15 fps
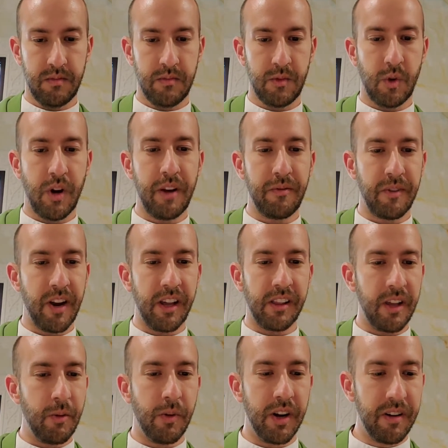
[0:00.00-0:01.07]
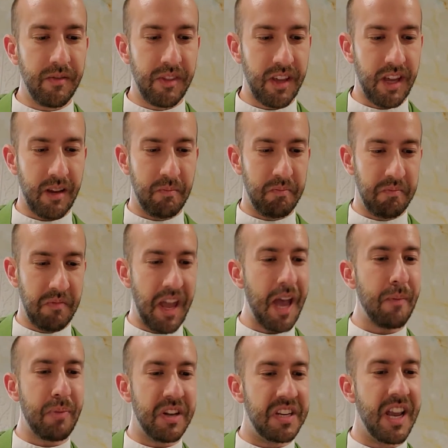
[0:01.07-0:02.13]
Quite frankly, one of the
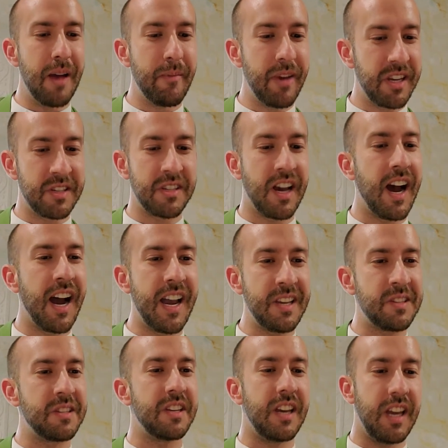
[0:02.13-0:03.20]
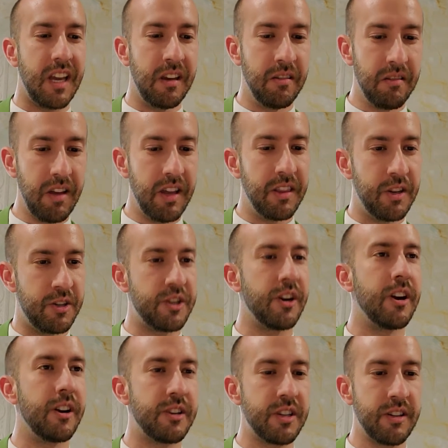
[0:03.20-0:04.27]
epidemics I see in the
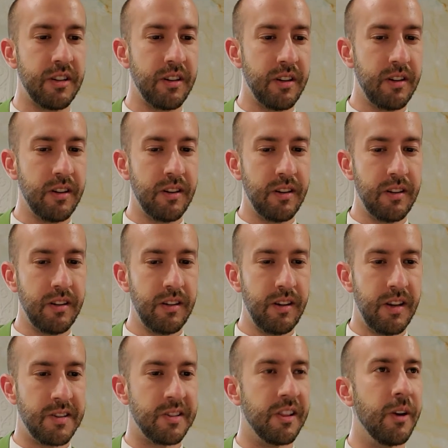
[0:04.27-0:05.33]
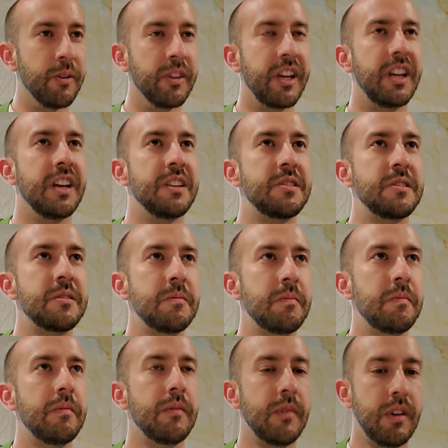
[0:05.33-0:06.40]
church is loneliness.
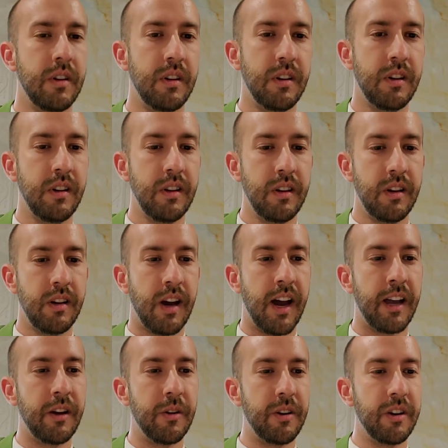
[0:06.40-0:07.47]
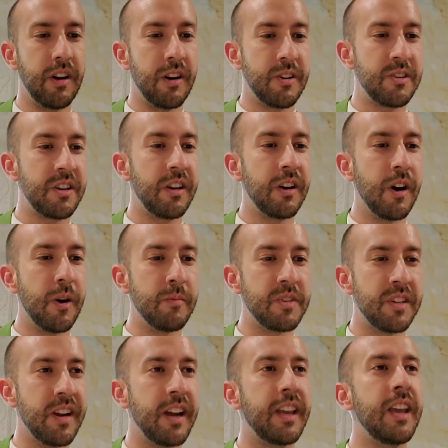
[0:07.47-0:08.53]
I go to nursing homes
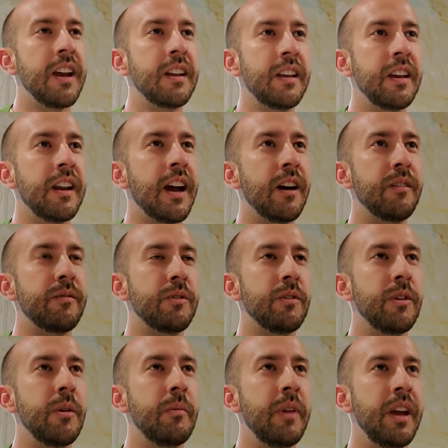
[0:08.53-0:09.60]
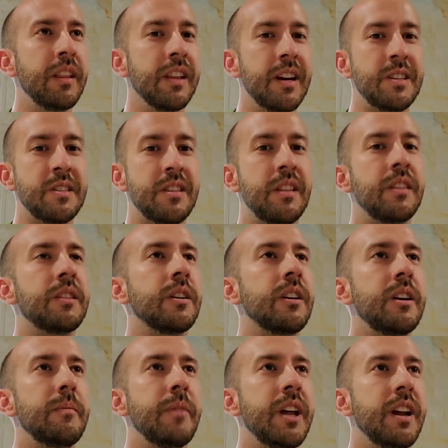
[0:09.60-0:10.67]
and I can't get out of a room in less than
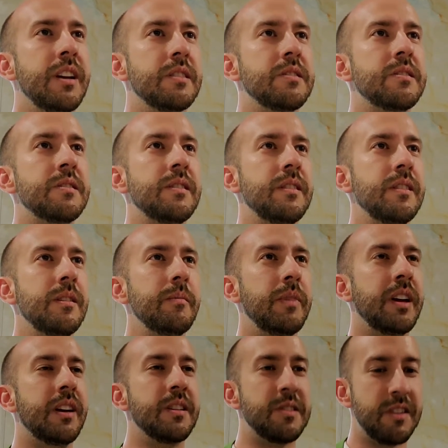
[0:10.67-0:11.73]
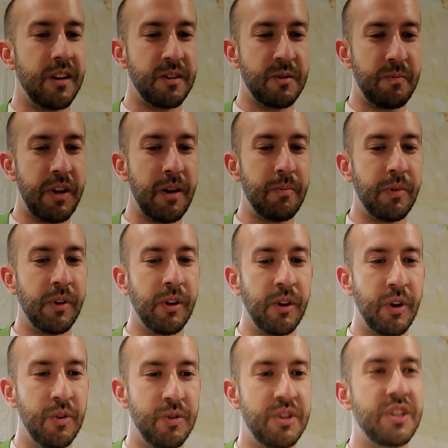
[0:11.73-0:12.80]
30 minutes because there's people
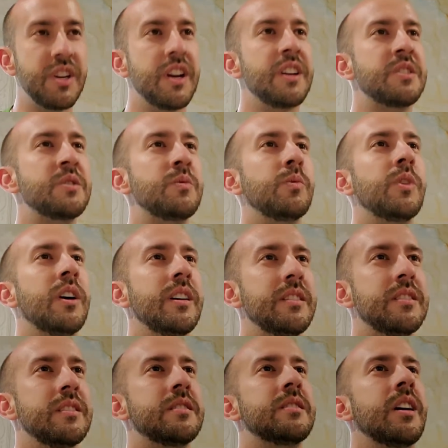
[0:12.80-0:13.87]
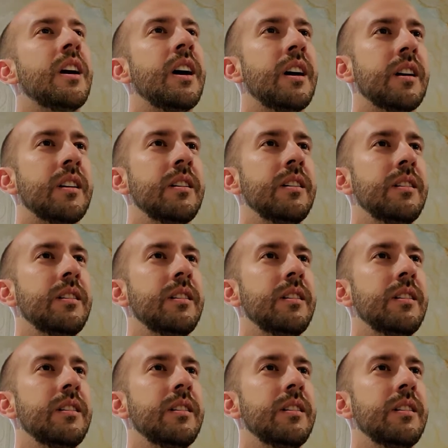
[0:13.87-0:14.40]
who just want to talk